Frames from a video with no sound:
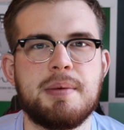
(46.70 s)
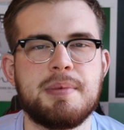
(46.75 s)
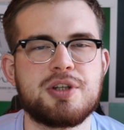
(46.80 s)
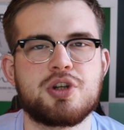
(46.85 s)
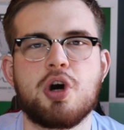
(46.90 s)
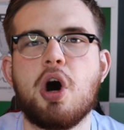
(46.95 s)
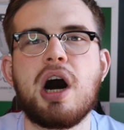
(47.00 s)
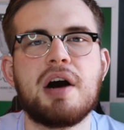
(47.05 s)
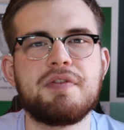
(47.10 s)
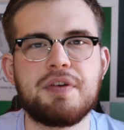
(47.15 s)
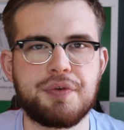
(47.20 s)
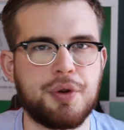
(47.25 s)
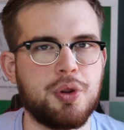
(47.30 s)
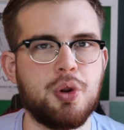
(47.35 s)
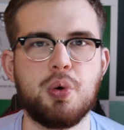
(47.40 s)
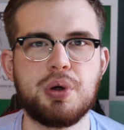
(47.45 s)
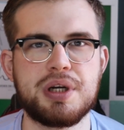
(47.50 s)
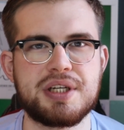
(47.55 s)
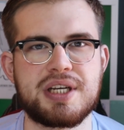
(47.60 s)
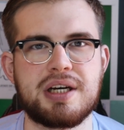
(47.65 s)
He's all I've ever
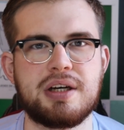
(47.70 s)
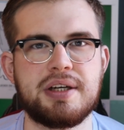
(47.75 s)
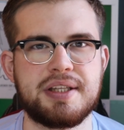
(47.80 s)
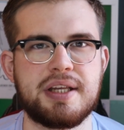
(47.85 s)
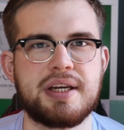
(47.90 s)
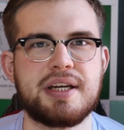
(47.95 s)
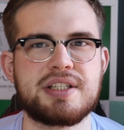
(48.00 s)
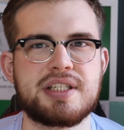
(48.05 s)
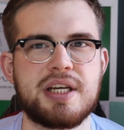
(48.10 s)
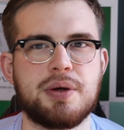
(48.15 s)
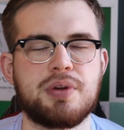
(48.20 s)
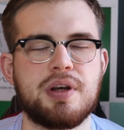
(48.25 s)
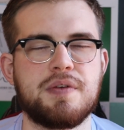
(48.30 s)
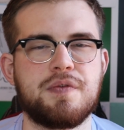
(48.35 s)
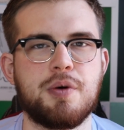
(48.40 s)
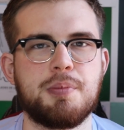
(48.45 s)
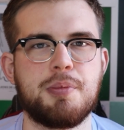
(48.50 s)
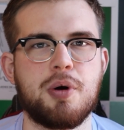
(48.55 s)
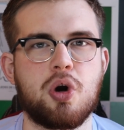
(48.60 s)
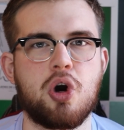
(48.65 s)
known as a leader at Celtic
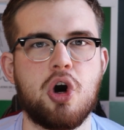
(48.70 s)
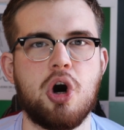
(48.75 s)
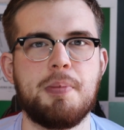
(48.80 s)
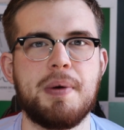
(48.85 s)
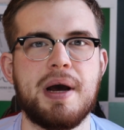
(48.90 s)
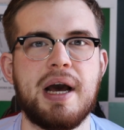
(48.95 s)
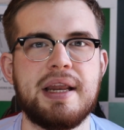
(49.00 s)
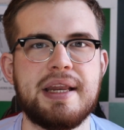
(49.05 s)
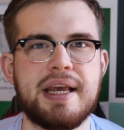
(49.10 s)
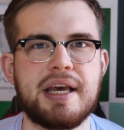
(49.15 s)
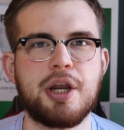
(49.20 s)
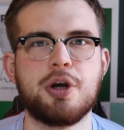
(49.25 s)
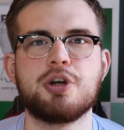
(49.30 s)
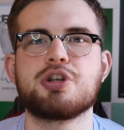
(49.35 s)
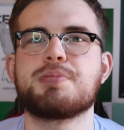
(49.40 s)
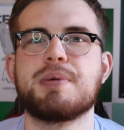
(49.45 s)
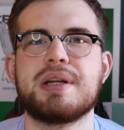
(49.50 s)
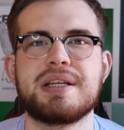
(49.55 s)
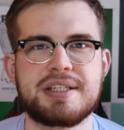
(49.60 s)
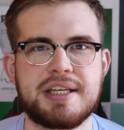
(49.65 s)
Football Club, but and the
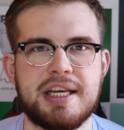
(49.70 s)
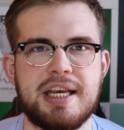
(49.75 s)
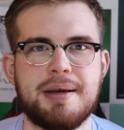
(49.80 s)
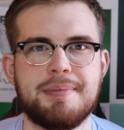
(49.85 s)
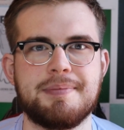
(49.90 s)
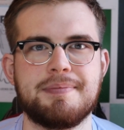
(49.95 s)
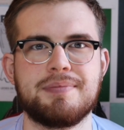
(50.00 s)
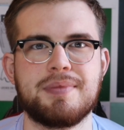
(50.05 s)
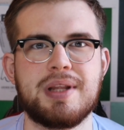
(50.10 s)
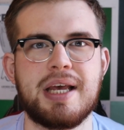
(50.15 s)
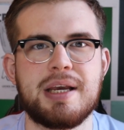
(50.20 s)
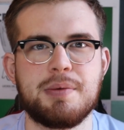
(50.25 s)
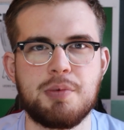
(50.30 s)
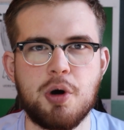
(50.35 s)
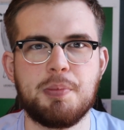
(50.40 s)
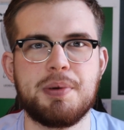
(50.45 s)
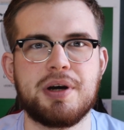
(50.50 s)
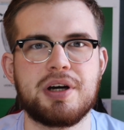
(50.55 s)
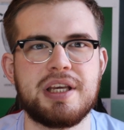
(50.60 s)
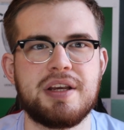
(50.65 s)
announcement has came that he
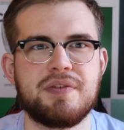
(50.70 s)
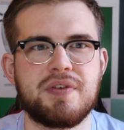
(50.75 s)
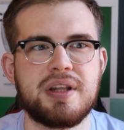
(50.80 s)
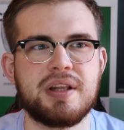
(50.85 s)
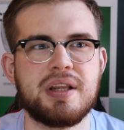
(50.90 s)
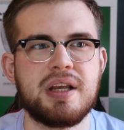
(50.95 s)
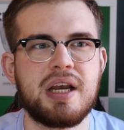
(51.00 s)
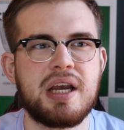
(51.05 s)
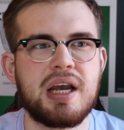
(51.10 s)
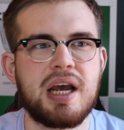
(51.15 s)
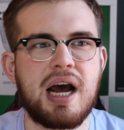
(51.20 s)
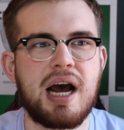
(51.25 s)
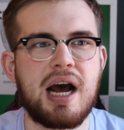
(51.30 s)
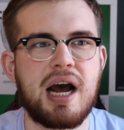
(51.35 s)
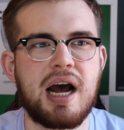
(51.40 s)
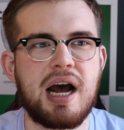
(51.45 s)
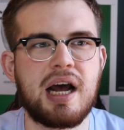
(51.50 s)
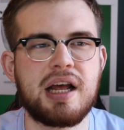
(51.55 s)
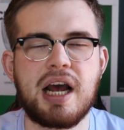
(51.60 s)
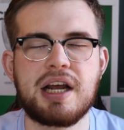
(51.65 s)
will be leaving.
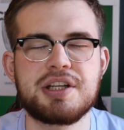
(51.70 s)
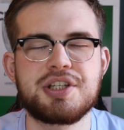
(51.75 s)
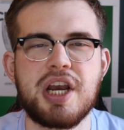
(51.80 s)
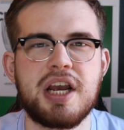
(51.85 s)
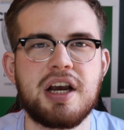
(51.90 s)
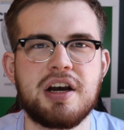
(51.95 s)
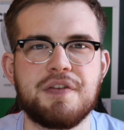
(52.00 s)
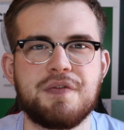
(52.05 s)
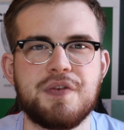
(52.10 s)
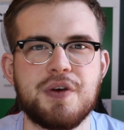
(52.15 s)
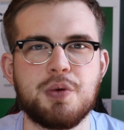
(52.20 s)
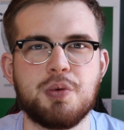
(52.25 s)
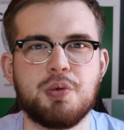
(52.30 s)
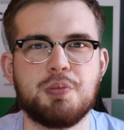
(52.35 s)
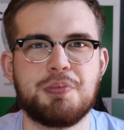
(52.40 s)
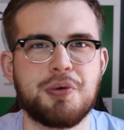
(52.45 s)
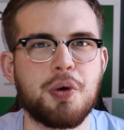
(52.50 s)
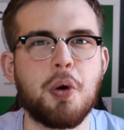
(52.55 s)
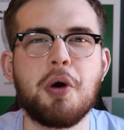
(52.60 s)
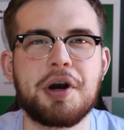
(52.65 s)
I genuinely feel
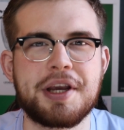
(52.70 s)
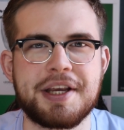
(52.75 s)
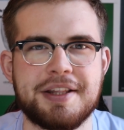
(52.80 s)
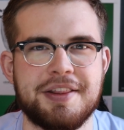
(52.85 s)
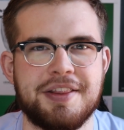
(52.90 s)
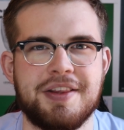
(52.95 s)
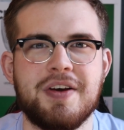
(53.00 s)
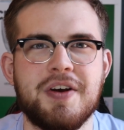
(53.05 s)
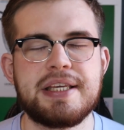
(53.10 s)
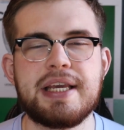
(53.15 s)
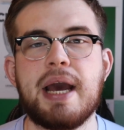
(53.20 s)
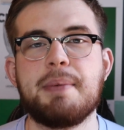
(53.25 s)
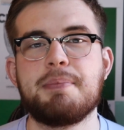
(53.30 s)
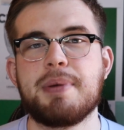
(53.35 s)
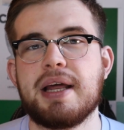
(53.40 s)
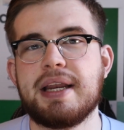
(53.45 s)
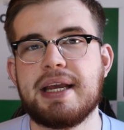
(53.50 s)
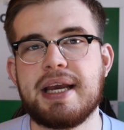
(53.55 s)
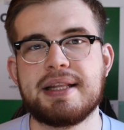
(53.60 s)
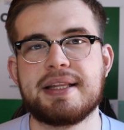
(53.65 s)
broken.
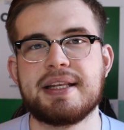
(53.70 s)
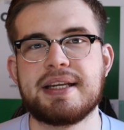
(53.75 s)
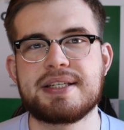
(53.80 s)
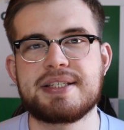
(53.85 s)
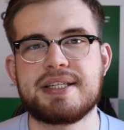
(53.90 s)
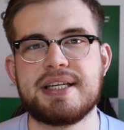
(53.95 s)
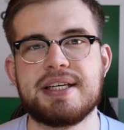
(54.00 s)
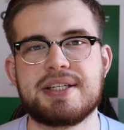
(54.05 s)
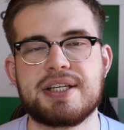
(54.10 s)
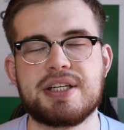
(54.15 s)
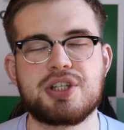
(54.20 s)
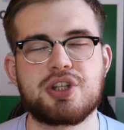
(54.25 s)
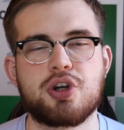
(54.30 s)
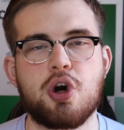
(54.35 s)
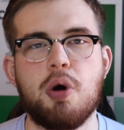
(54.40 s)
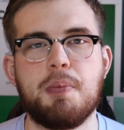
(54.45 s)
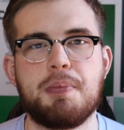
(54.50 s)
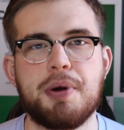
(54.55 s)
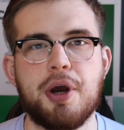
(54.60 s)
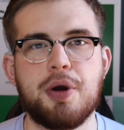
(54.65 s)
Yep, at the end of the season,
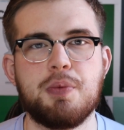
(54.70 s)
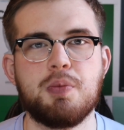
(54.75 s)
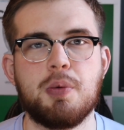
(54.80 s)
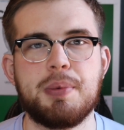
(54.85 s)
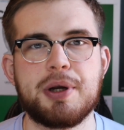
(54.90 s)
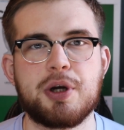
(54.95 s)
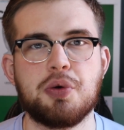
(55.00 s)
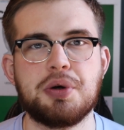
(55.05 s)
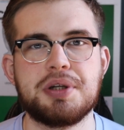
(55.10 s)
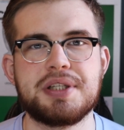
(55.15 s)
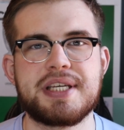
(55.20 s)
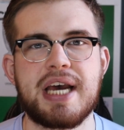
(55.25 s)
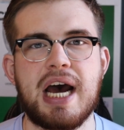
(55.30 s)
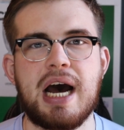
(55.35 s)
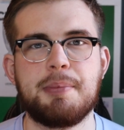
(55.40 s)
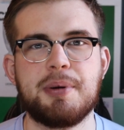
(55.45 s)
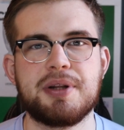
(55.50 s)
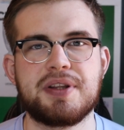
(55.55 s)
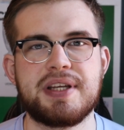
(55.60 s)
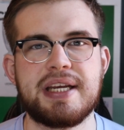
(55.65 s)
Scott Brown will be going to
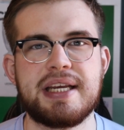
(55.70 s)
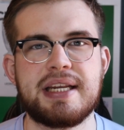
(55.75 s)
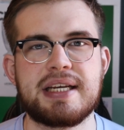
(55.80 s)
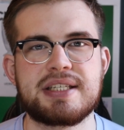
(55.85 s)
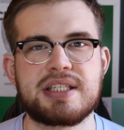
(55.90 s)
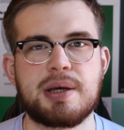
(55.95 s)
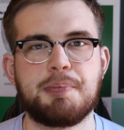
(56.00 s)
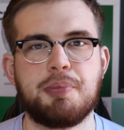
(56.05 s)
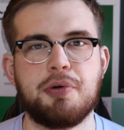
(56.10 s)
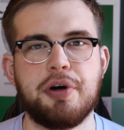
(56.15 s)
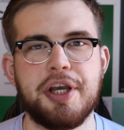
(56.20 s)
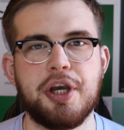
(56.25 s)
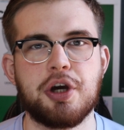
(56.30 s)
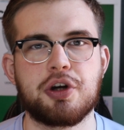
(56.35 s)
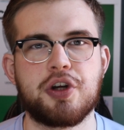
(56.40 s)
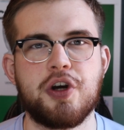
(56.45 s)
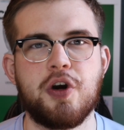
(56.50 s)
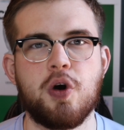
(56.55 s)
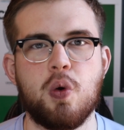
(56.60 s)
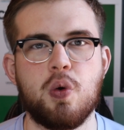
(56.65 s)
Aberdeen as a player
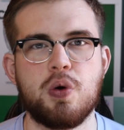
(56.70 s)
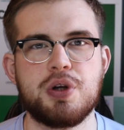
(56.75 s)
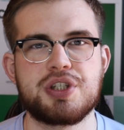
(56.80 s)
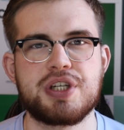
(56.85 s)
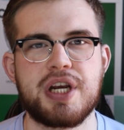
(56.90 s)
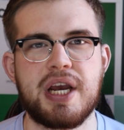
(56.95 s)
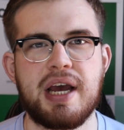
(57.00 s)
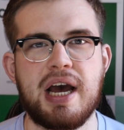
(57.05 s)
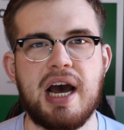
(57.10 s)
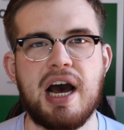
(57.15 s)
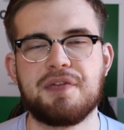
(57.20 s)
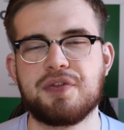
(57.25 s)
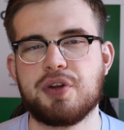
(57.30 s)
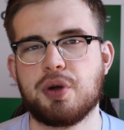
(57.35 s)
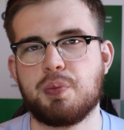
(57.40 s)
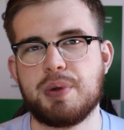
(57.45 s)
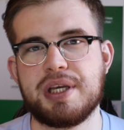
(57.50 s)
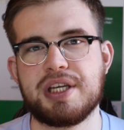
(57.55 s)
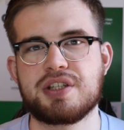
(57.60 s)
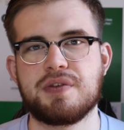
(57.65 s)
coach
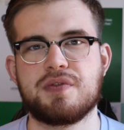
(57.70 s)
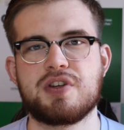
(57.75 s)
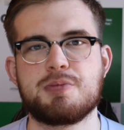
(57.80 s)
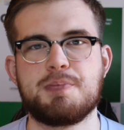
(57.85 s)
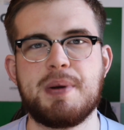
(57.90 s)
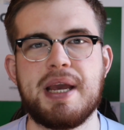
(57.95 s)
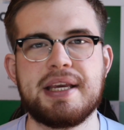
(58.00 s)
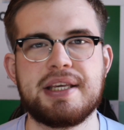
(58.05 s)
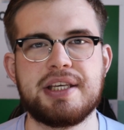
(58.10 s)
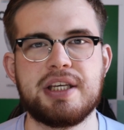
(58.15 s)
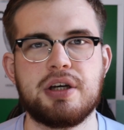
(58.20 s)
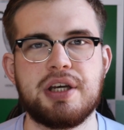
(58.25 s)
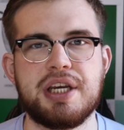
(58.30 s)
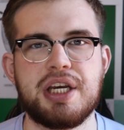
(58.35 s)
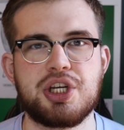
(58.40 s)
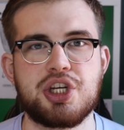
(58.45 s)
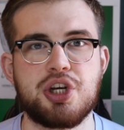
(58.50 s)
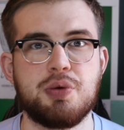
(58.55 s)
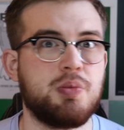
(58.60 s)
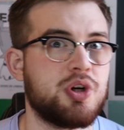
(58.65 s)
after weeks of
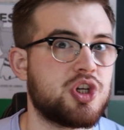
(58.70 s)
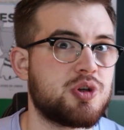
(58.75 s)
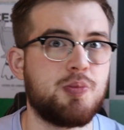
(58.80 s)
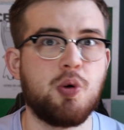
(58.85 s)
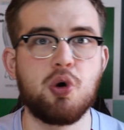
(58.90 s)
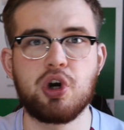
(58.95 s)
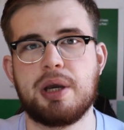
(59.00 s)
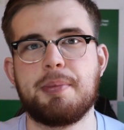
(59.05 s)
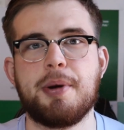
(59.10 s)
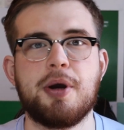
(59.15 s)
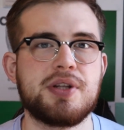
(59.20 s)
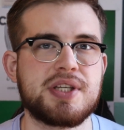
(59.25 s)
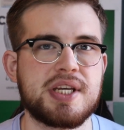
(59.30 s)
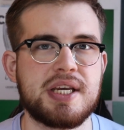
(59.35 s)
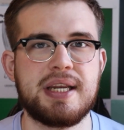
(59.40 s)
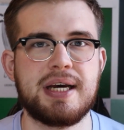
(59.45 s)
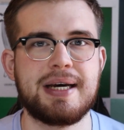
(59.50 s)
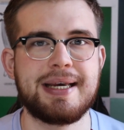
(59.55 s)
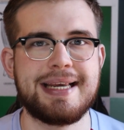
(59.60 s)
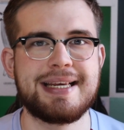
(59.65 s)
speculation. We spoke about it
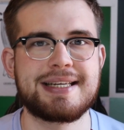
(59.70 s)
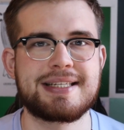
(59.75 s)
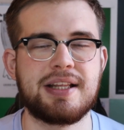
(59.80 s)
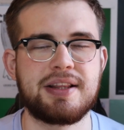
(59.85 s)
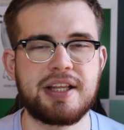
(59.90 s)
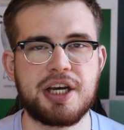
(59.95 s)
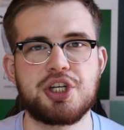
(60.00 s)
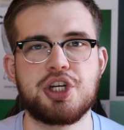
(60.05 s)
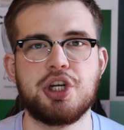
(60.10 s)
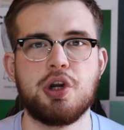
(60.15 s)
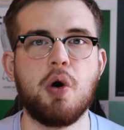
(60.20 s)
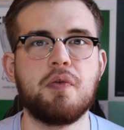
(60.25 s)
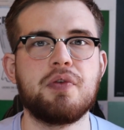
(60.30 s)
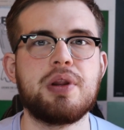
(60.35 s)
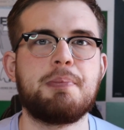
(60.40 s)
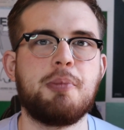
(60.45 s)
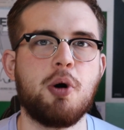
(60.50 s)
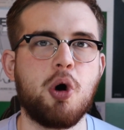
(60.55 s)
in the latest edition of the